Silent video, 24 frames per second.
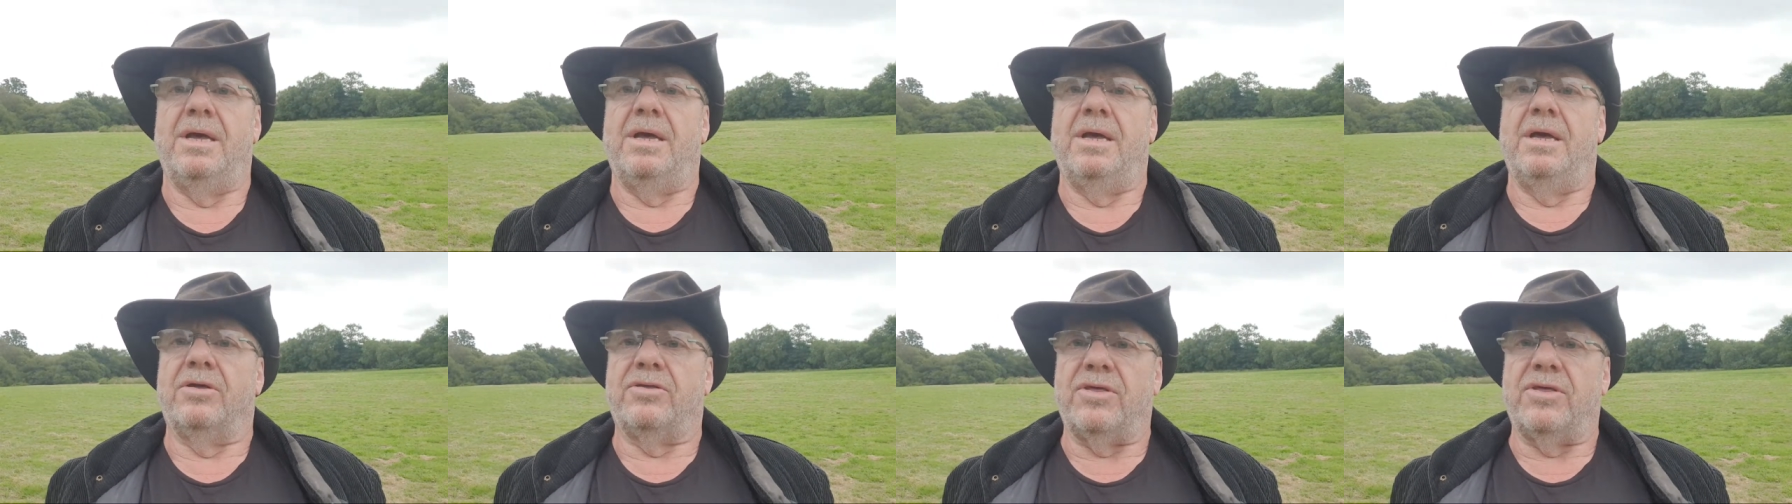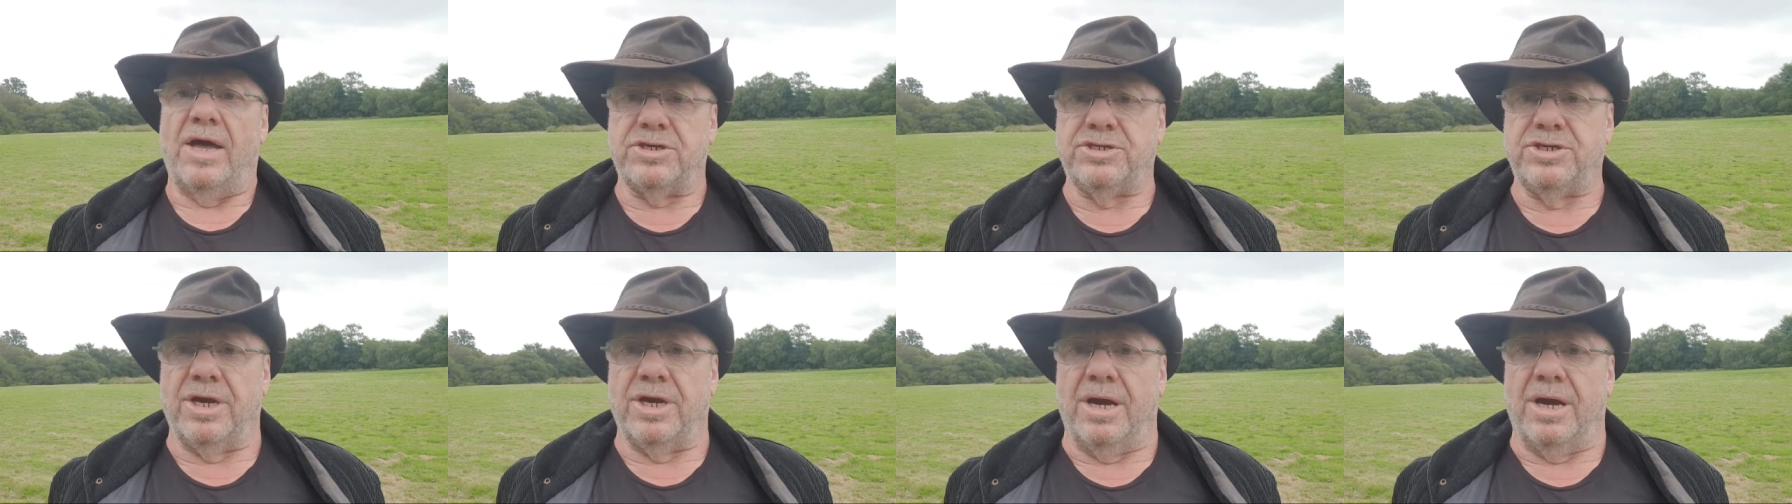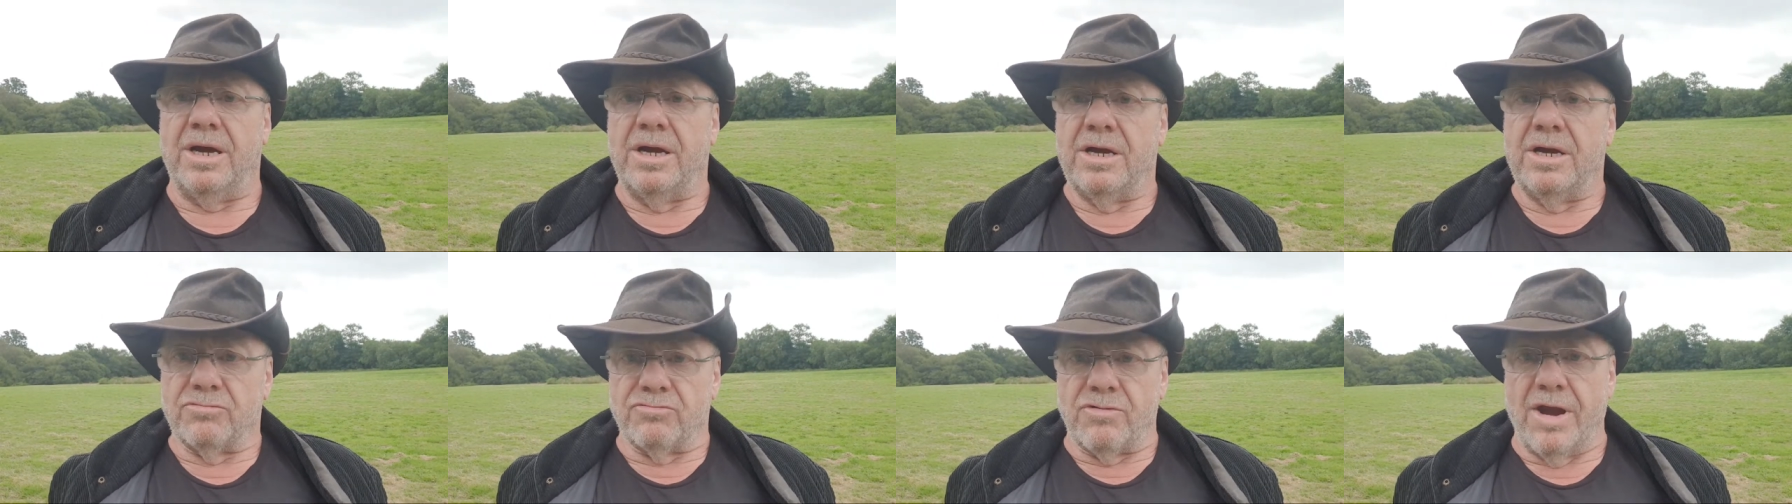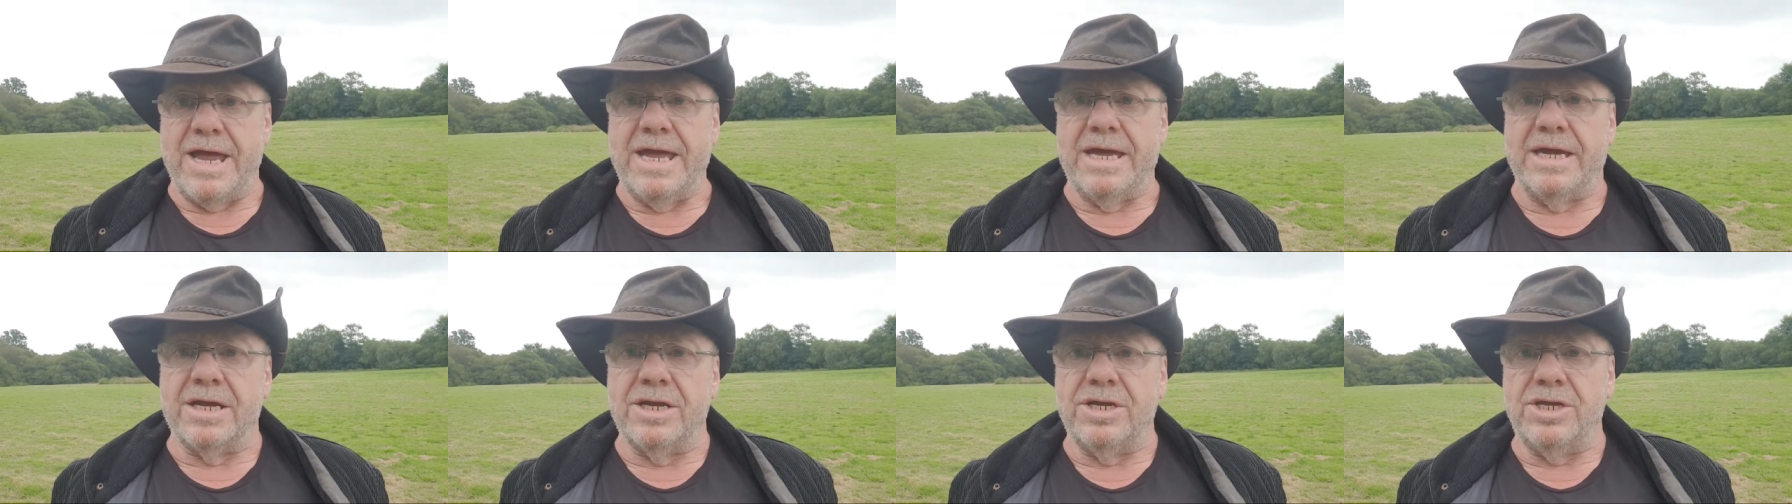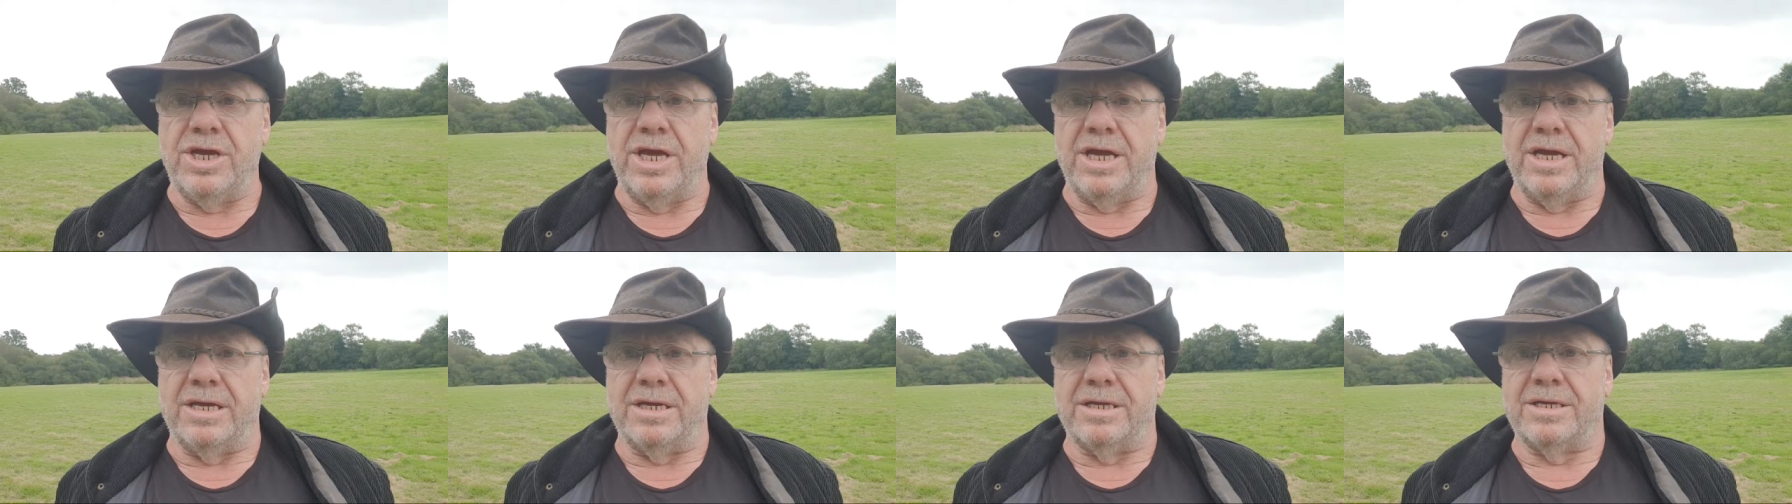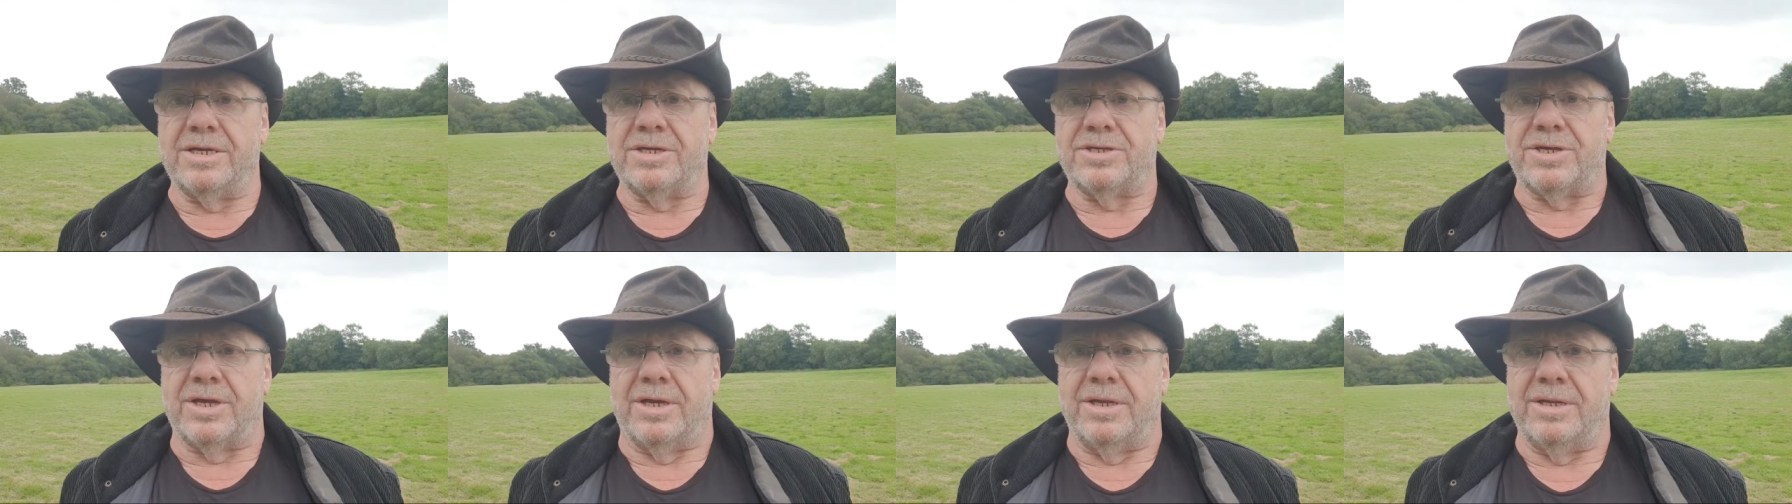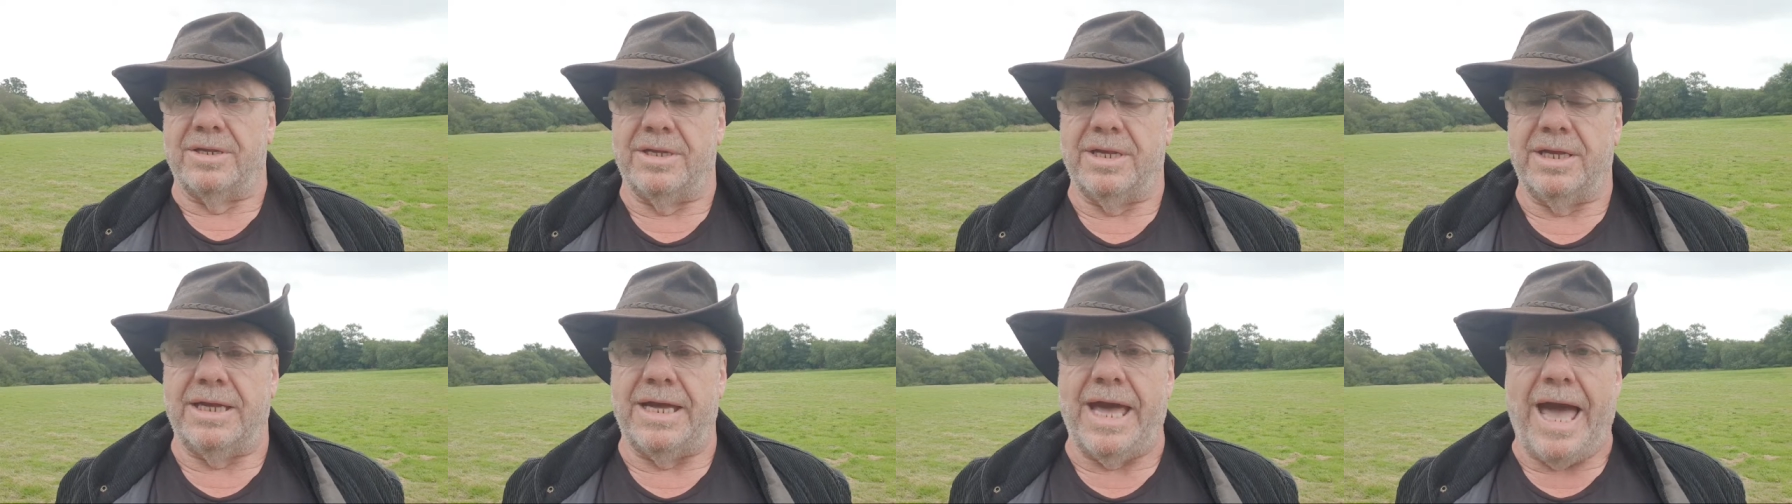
Thatcher Reagan years and the